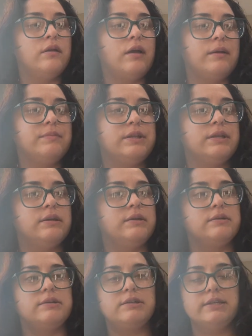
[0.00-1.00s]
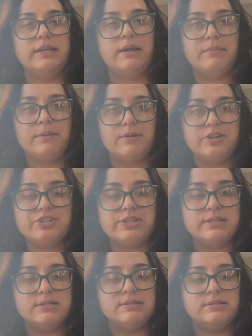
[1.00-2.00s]
I'm gonna clean up my
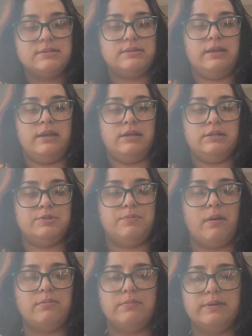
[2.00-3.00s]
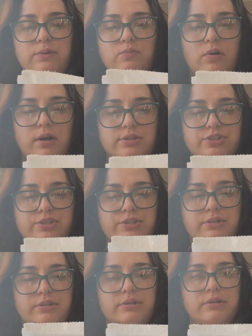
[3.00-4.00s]
brushes and probably watch
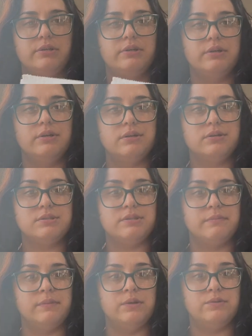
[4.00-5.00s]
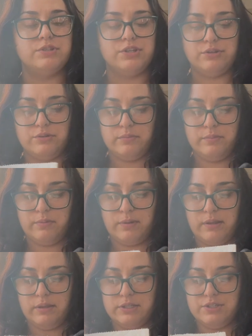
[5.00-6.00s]
some YouTube
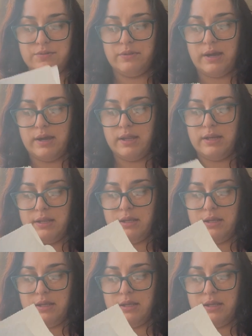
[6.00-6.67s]
while I do that.